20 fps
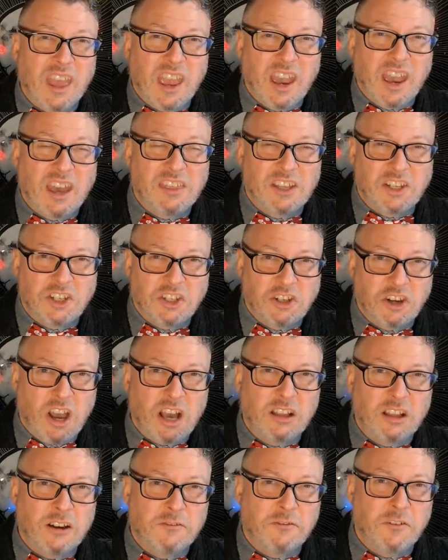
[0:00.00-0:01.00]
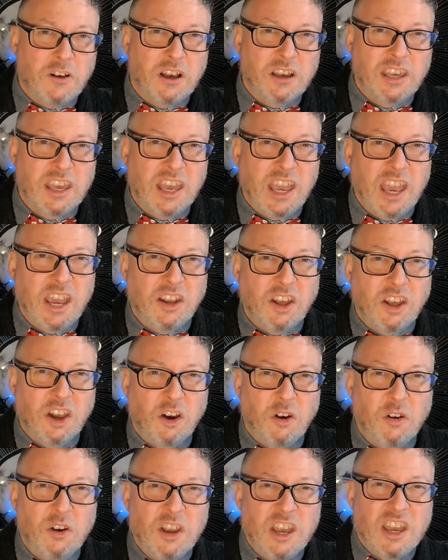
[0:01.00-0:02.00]
And the chocolate
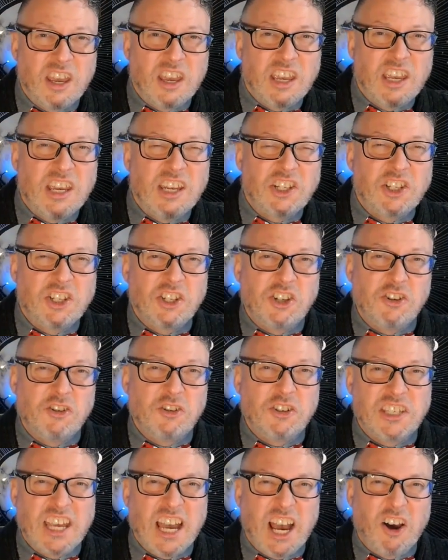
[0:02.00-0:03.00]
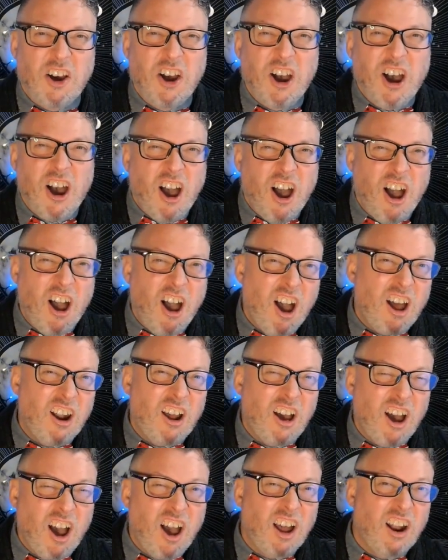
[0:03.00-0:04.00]
volcano, it shoots out
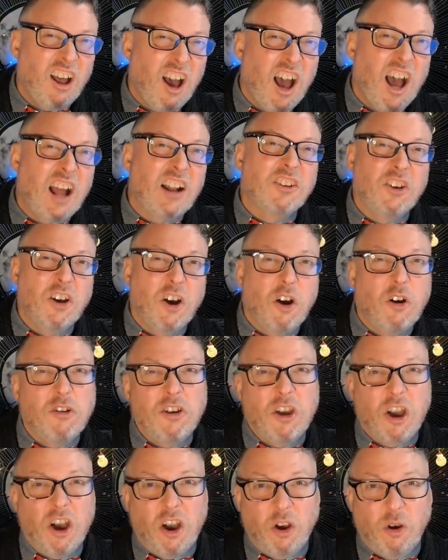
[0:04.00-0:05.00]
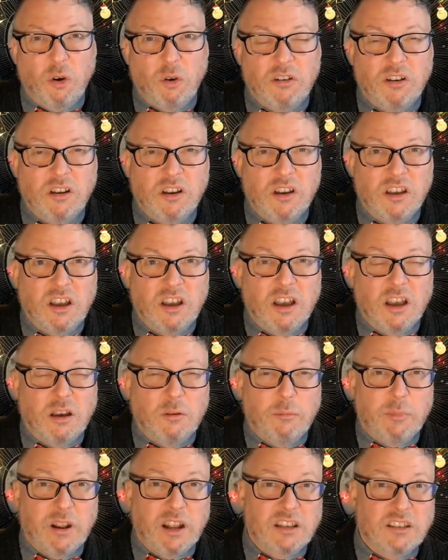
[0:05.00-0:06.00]
hot cocoa,
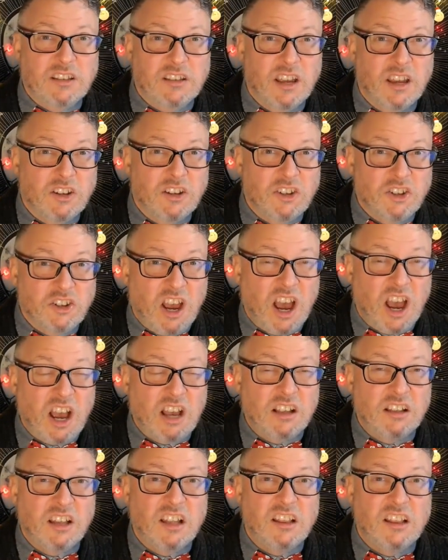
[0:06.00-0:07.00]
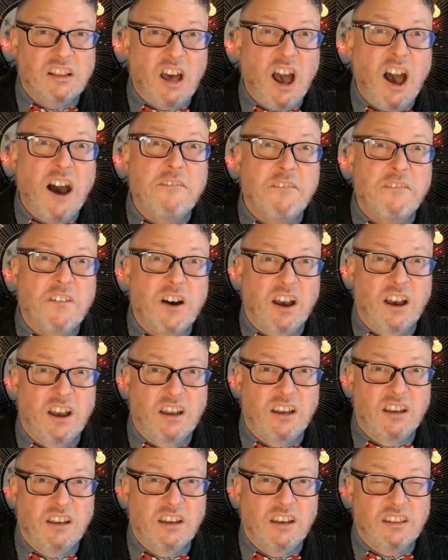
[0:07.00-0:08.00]
but it's chocolate lava.
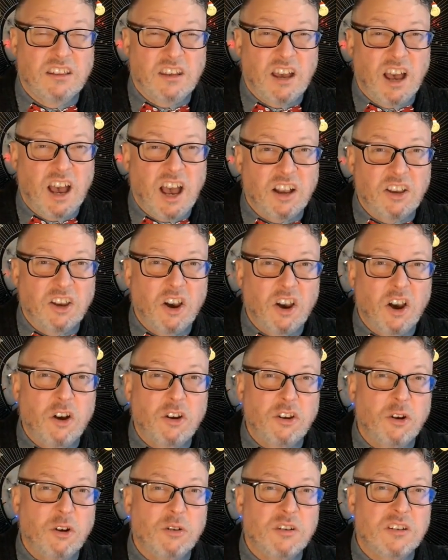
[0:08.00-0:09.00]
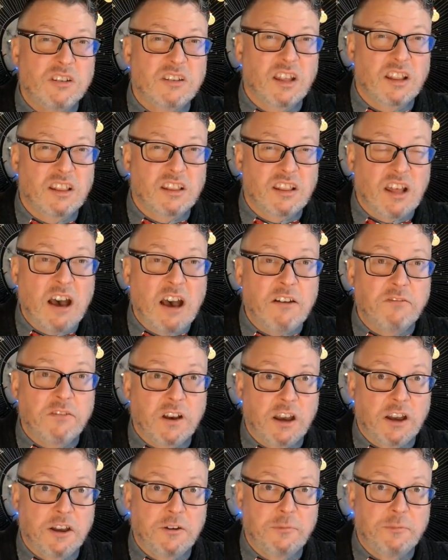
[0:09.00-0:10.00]
The hot cocoa is the
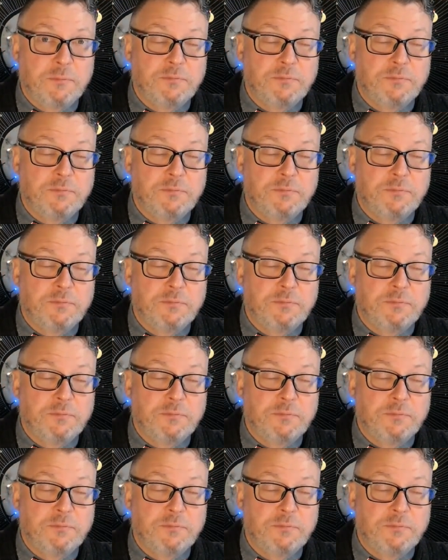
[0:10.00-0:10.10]
lava.